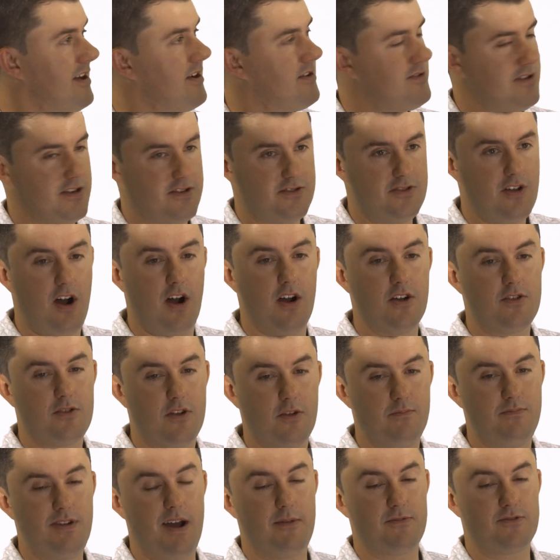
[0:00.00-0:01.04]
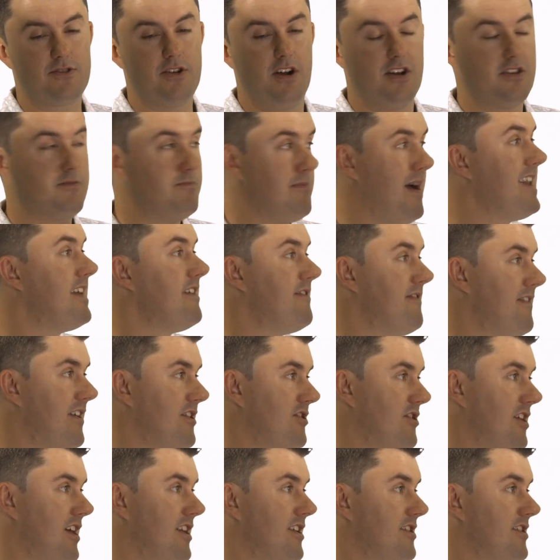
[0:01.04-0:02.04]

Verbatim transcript: because it's not got, perhaps got as many fish